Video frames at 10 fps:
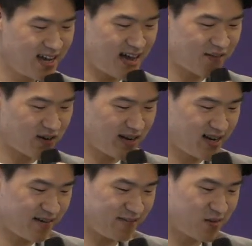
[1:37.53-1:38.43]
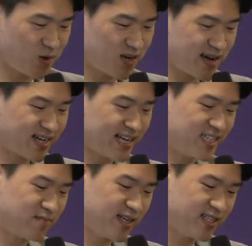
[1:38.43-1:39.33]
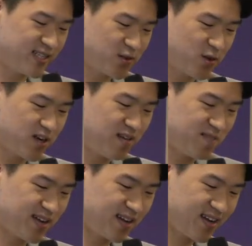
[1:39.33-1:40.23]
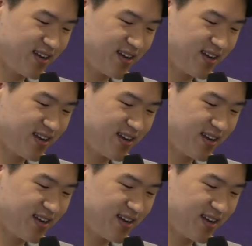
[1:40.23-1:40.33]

After I left, one of my classmates told on me,